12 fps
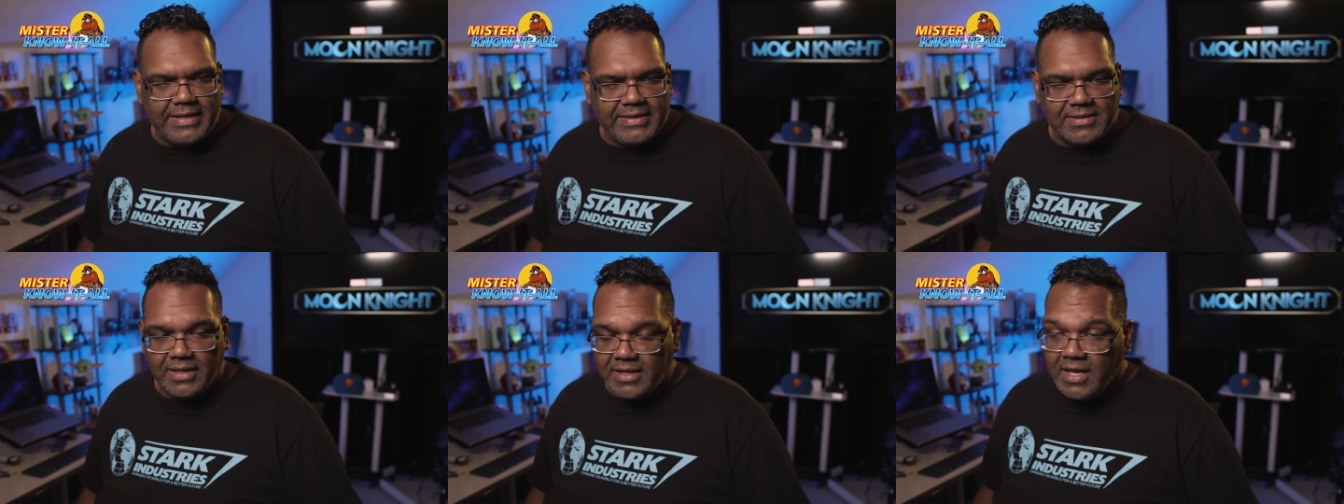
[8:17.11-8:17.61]
And
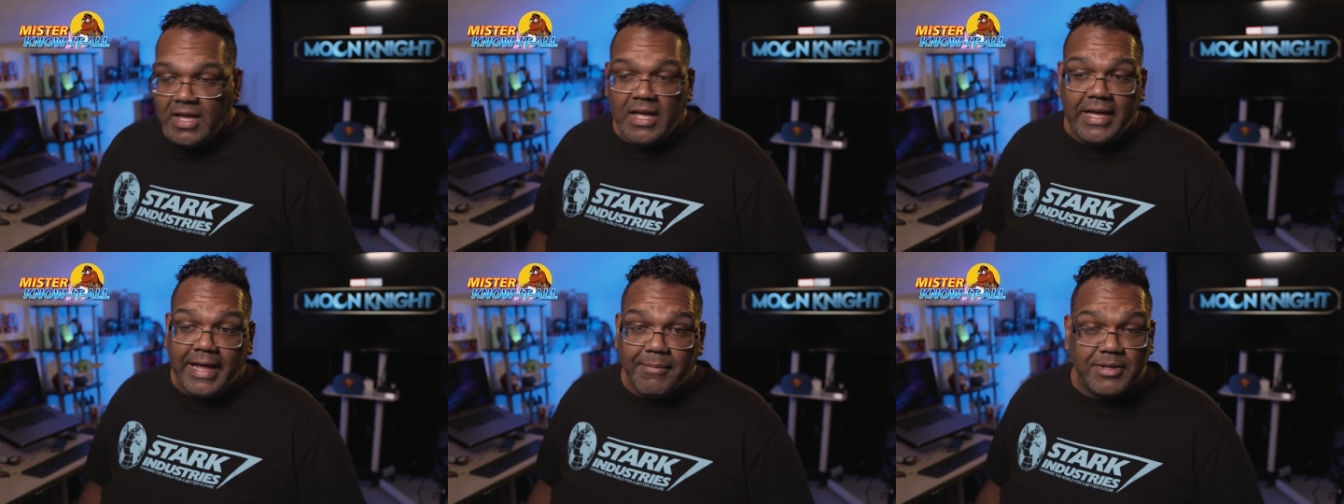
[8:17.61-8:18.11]
he's like,
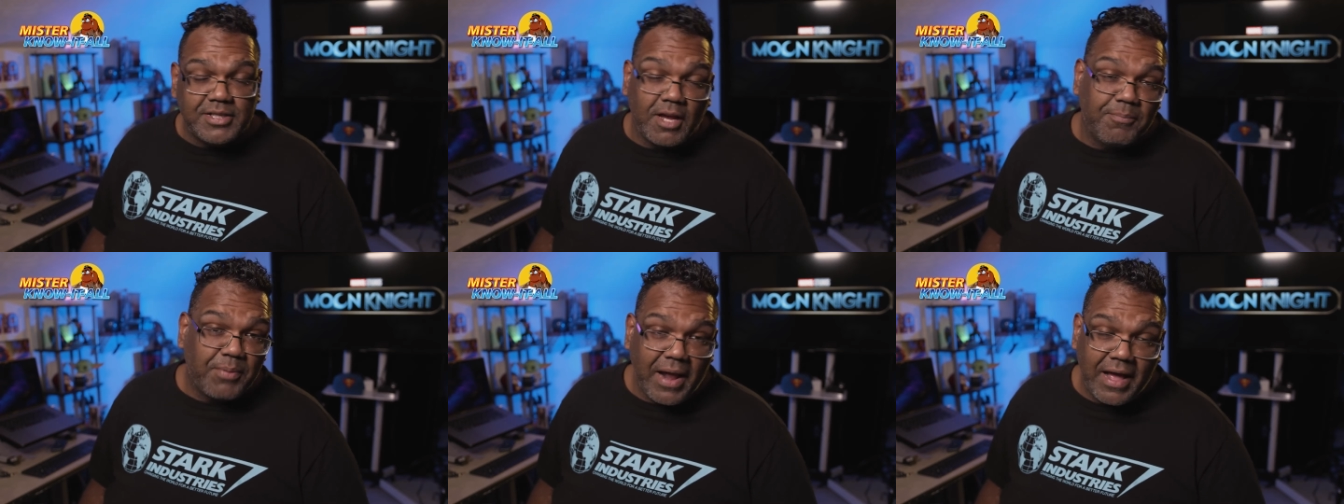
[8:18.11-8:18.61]
he'd be
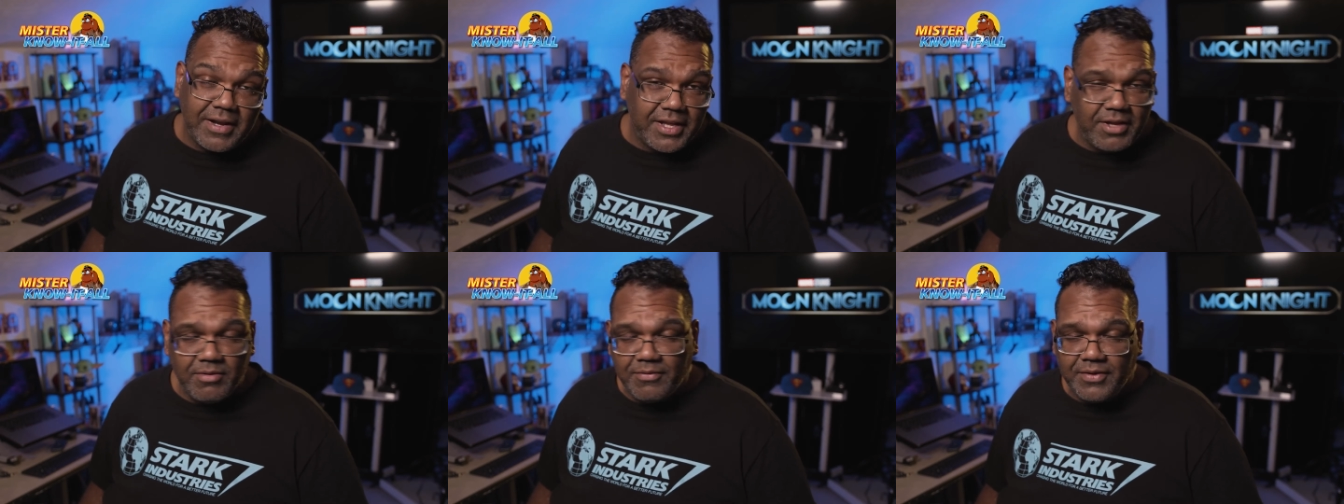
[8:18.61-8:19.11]
so proud of
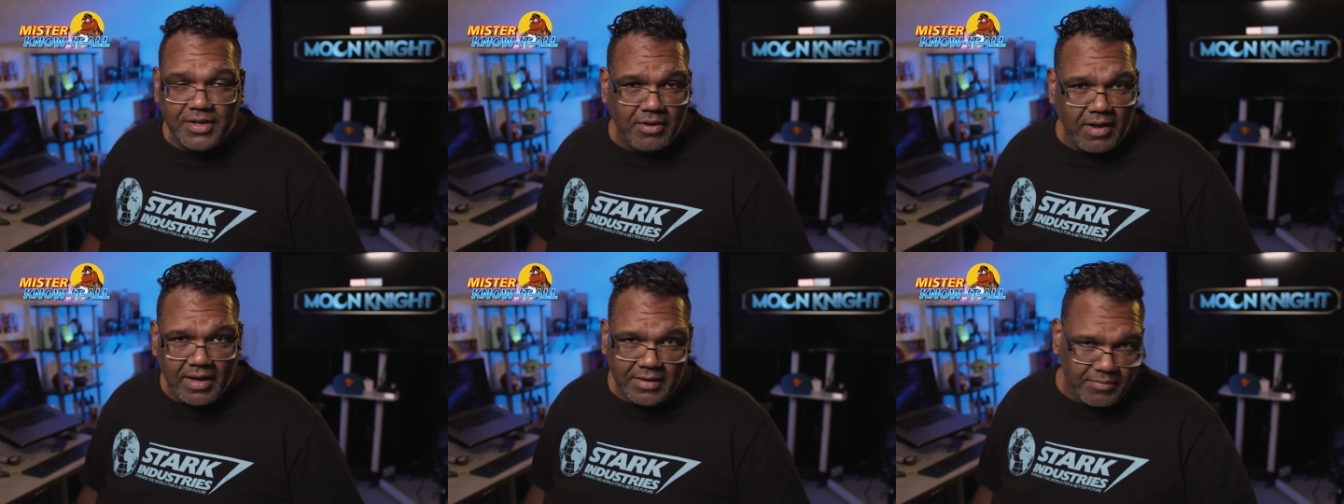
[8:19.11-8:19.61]
you if you
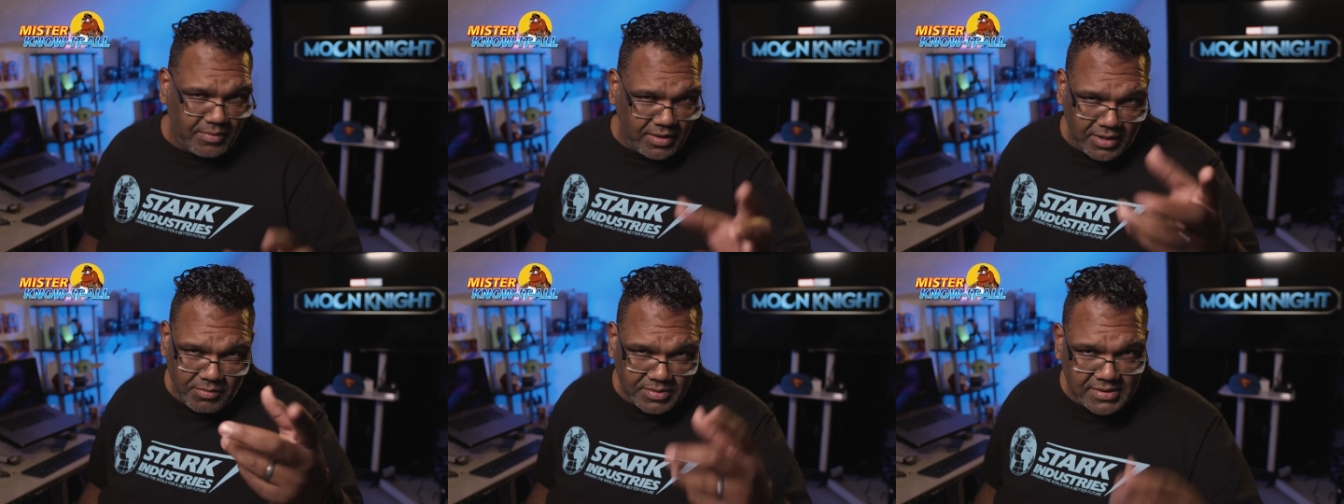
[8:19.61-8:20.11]
knew how
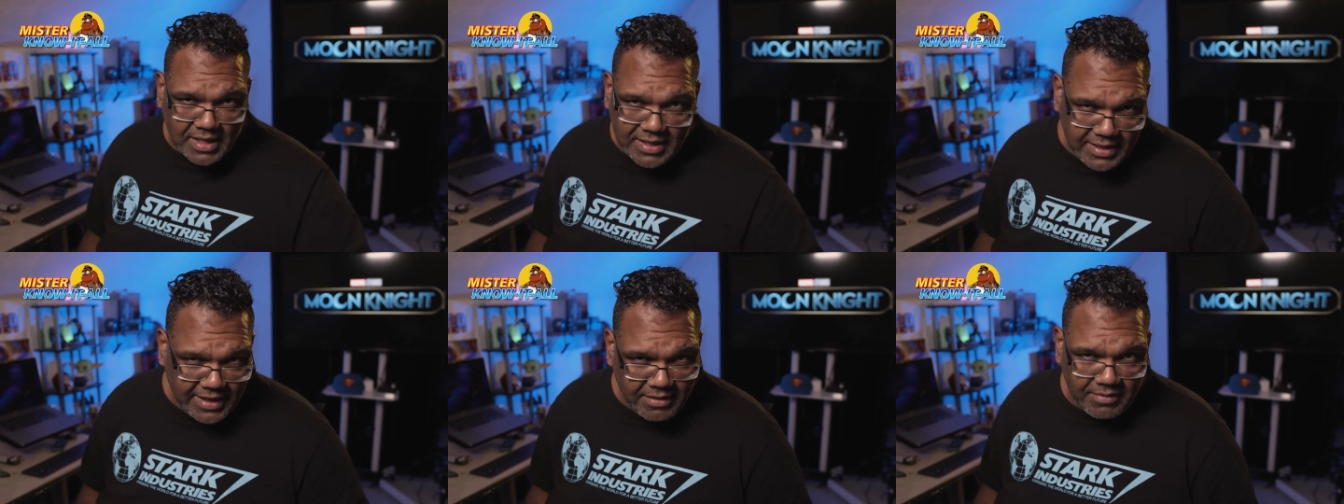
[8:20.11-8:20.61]
you were
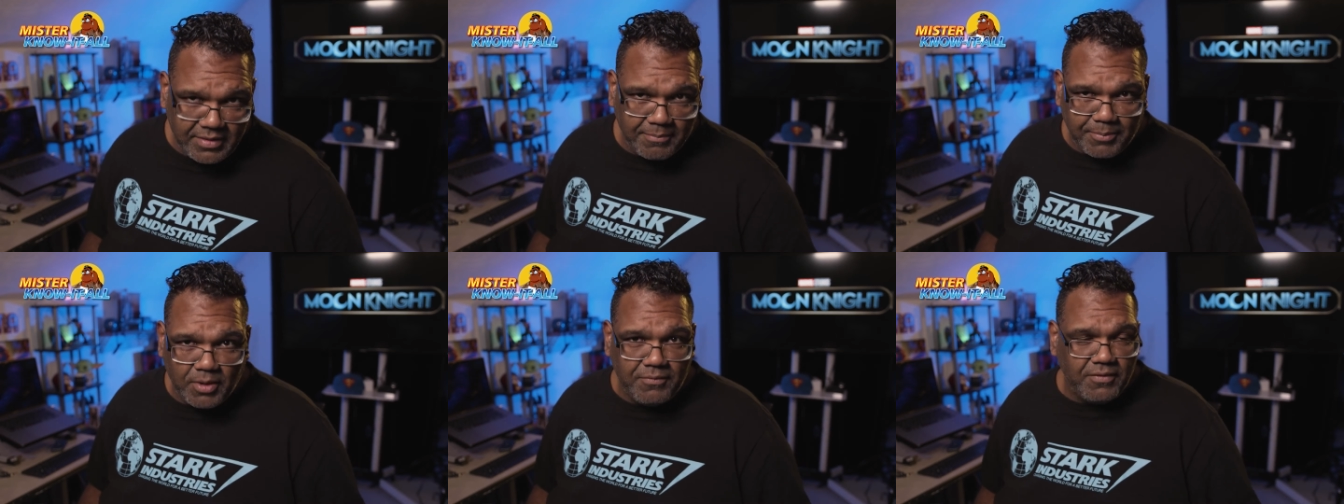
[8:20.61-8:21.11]
standing here and the
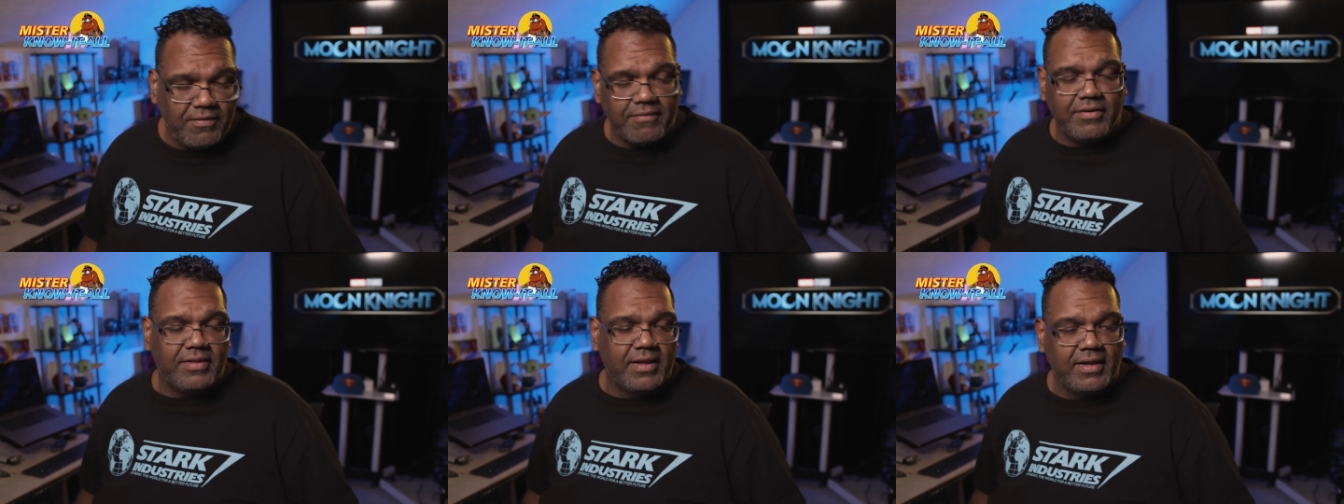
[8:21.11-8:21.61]
proof of
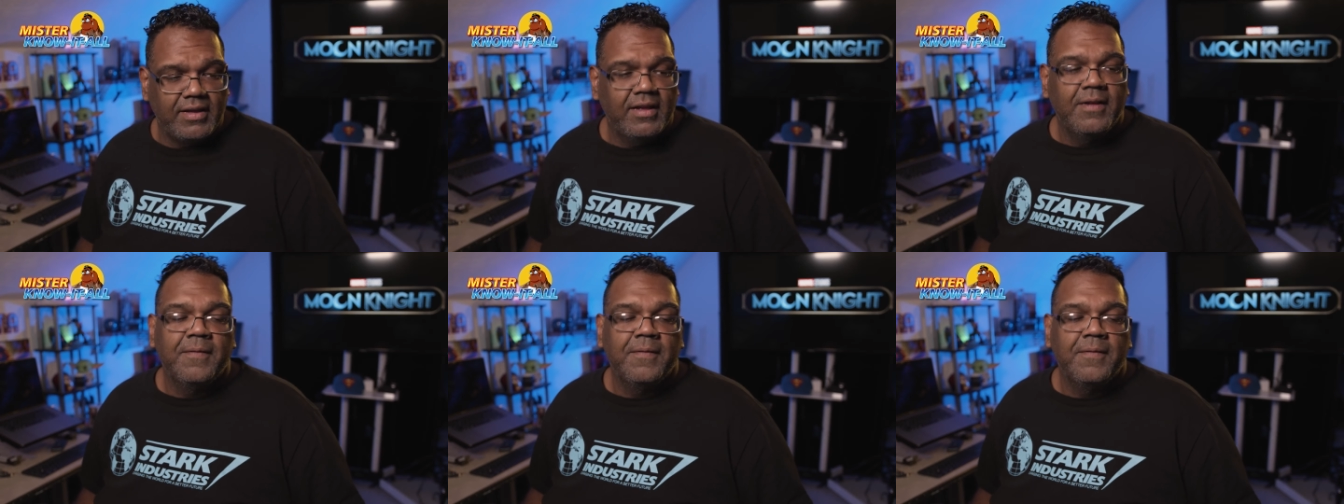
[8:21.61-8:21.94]
everything.